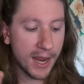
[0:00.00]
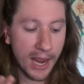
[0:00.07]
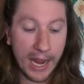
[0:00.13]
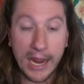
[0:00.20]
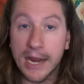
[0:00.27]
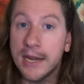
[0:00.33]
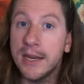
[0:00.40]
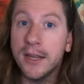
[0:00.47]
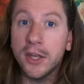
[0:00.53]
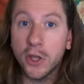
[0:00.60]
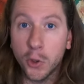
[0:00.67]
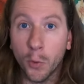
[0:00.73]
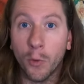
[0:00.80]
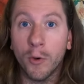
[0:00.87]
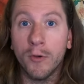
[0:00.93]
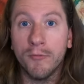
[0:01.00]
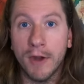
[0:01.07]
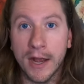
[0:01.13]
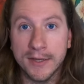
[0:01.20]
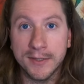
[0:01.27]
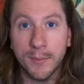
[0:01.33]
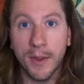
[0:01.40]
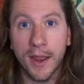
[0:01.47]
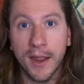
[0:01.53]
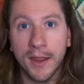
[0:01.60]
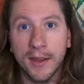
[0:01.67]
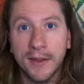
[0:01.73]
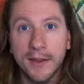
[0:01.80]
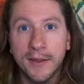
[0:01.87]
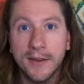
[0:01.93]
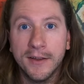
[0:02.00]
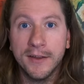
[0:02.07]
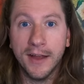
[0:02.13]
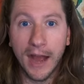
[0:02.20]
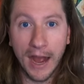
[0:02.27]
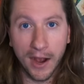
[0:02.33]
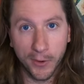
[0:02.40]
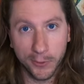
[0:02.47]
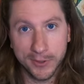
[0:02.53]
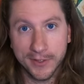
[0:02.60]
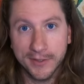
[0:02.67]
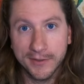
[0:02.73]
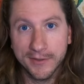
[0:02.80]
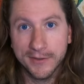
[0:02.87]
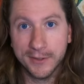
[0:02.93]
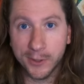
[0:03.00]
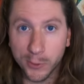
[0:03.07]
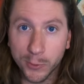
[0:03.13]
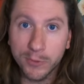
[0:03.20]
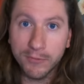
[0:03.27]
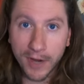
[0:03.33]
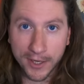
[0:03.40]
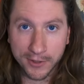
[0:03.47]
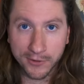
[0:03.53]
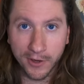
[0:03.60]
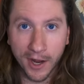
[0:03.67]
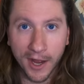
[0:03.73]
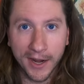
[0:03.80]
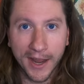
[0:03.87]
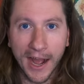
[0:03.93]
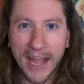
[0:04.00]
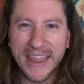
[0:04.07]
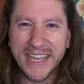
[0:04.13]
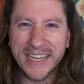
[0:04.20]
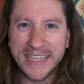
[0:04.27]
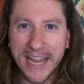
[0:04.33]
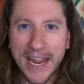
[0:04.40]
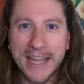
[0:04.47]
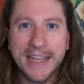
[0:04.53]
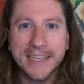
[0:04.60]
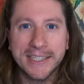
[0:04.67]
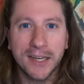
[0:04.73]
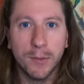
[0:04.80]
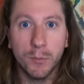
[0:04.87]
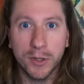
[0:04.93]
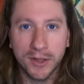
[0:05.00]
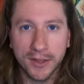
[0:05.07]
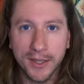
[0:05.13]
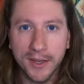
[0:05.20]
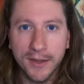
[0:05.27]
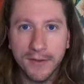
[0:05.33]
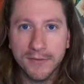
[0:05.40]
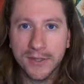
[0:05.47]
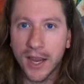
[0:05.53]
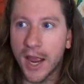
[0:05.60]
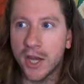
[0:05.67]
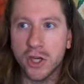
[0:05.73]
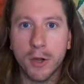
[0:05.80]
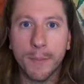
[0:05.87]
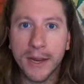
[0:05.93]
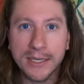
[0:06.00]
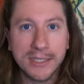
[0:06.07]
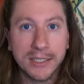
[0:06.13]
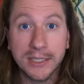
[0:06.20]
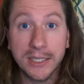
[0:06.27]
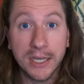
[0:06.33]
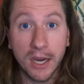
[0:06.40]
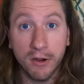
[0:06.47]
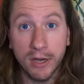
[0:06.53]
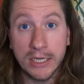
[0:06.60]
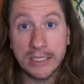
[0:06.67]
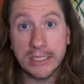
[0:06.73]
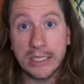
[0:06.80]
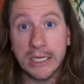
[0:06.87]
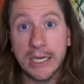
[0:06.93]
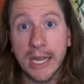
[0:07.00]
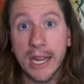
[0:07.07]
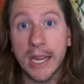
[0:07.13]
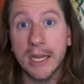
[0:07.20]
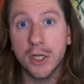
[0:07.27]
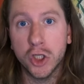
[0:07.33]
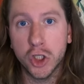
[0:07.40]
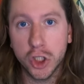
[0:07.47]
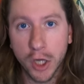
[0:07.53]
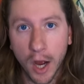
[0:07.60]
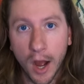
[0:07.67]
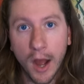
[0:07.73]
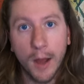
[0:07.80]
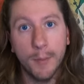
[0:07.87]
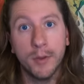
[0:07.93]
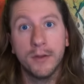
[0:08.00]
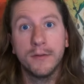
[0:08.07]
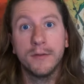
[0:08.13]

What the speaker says: handing your resume out to a restaurant on the day that someone leaves, and you're basically guaranteed a job.